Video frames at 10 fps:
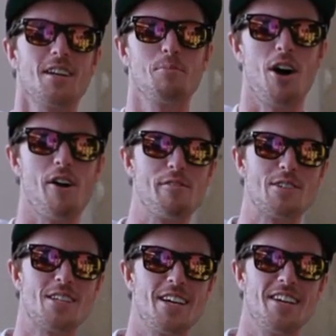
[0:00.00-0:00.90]

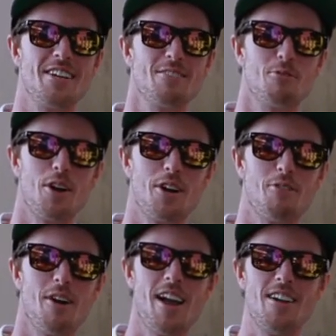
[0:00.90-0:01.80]
office here working
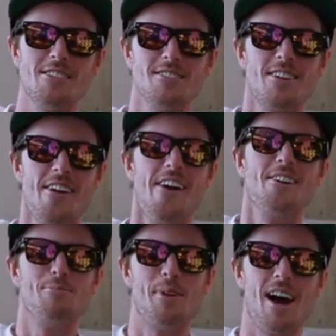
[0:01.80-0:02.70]
away.
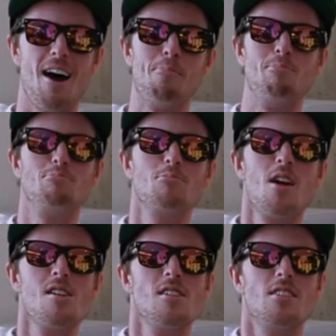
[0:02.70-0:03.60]
But
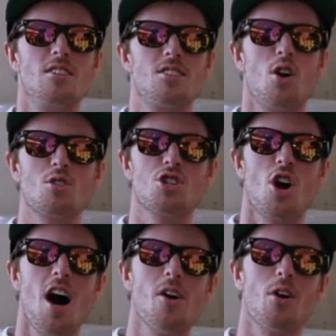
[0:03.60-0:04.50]
the song
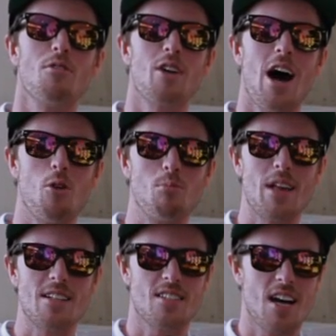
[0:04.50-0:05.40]
Child off the album,
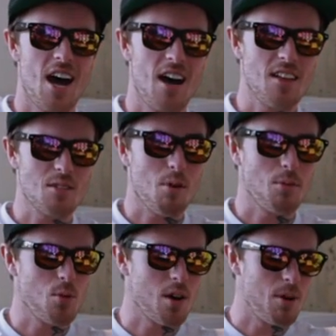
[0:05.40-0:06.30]
that's
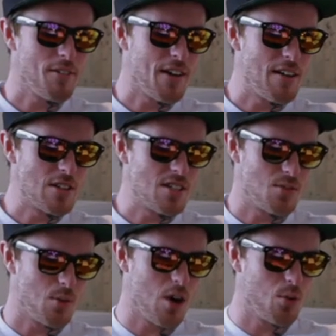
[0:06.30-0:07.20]
probably one of my favourites
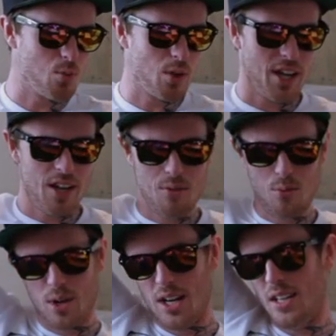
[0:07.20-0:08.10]
as well.
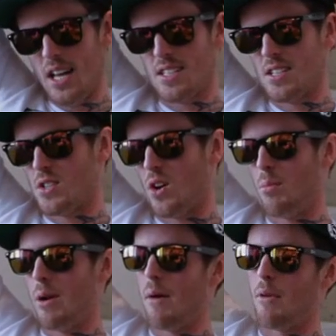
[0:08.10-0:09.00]
That's a song
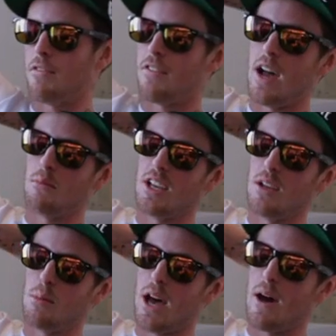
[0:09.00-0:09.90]
about my family,
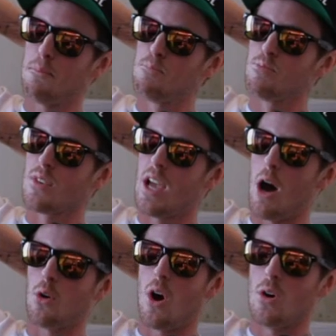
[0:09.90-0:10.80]
about
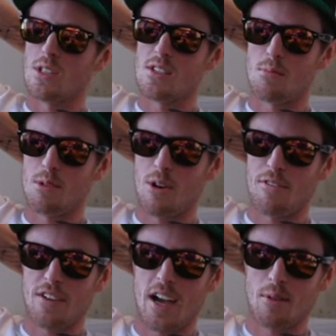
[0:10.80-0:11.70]
alcoholism in my
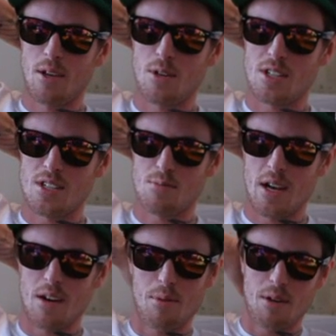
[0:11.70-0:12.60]
family, which has
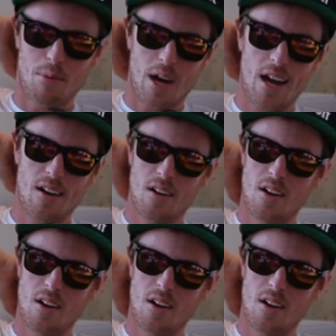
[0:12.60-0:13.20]
been a big part